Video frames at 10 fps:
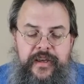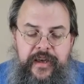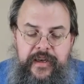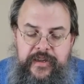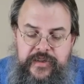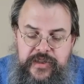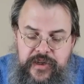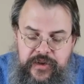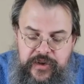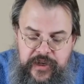And
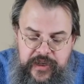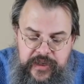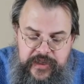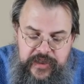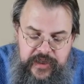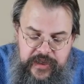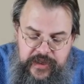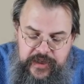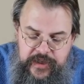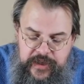so there's
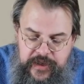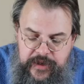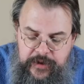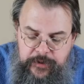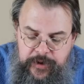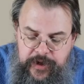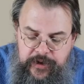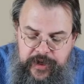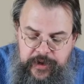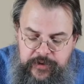
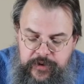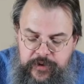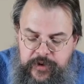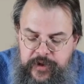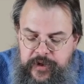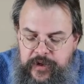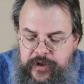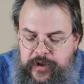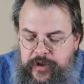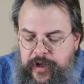so
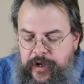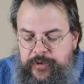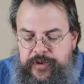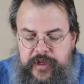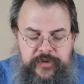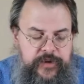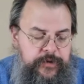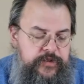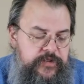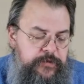how can we think of it in
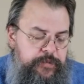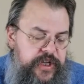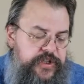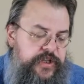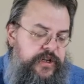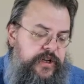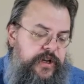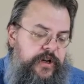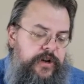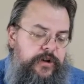terms of a picture?
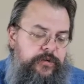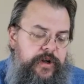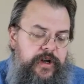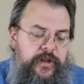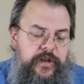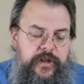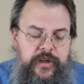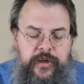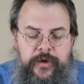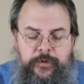Well,
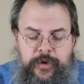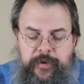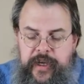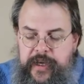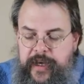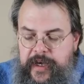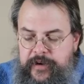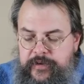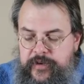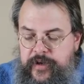we might
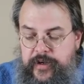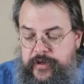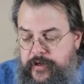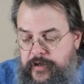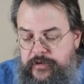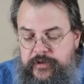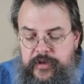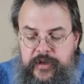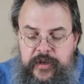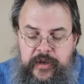have a curve,
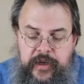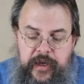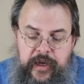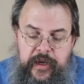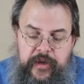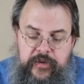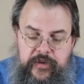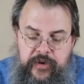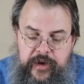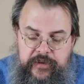and
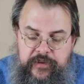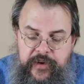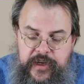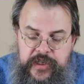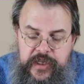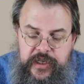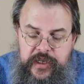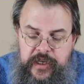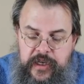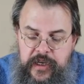so as a function,
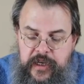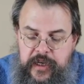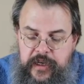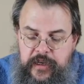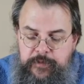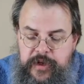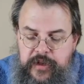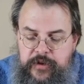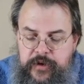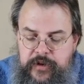it could be
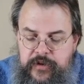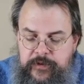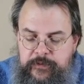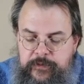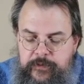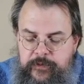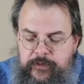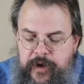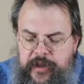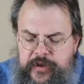doing some
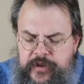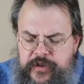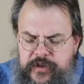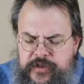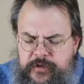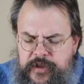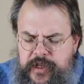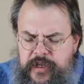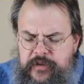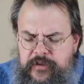rather unusual
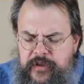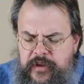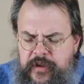things,